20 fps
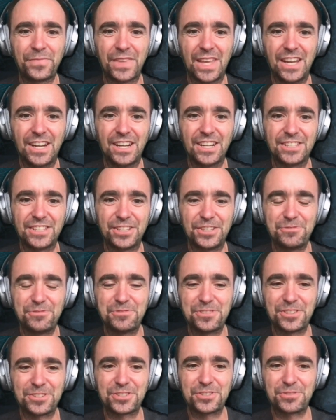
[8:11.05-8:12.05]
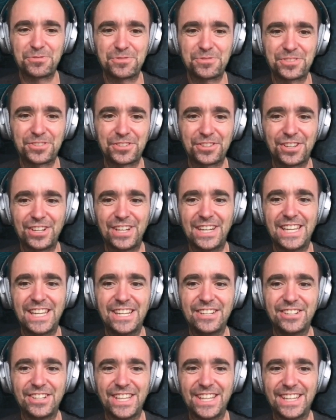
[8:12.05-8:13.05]
the user shows a
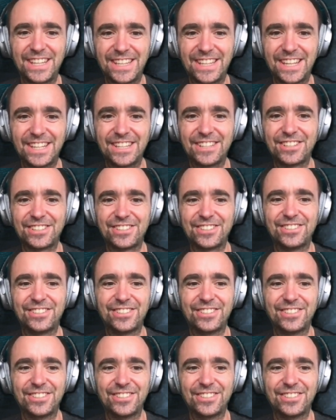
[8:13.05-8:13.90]
clear intent that